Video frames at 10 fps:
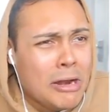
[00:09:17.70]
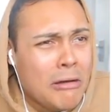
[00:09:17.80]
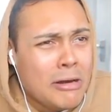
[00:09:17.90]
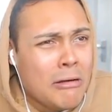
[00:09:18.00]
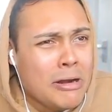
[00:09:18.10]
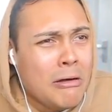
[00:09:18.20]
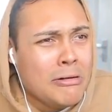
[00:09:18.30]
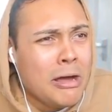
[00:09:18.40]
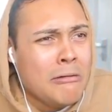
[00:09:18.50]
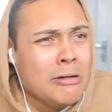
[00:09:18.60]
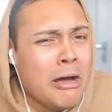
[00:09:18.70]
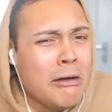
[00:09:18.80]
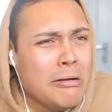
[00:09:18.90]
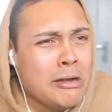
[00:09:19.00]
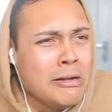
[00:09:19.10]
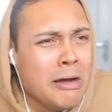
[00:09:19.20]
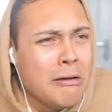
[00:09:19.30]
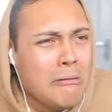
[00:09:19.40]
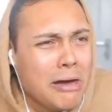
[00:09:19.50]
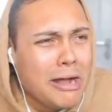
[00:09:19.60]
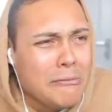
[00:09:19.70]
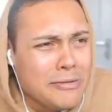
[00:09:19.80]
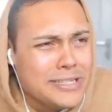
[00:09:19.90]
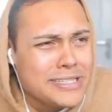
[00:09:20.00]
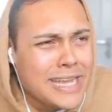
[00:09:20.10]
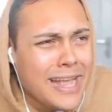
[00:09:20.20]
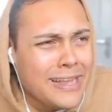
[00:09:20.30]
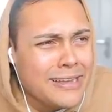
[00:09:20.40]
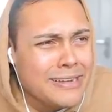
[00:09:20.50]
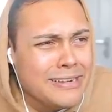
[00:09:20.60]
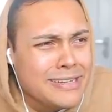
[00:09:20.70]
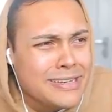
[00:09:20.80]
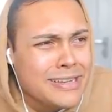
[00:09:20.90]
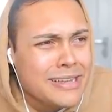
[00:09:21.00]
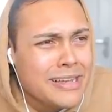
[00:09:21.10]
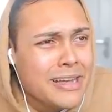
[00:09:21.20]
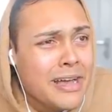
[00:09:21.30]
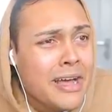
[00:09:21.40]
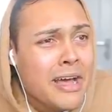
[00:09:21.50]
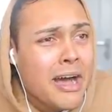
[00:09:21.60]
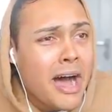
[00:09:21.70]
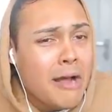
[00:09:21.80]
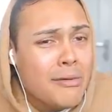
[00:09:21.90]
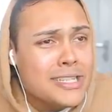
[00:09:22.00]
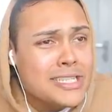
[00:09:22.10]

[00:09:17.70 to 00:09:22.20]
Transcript: no, no, no, no, no, no. I was second. I was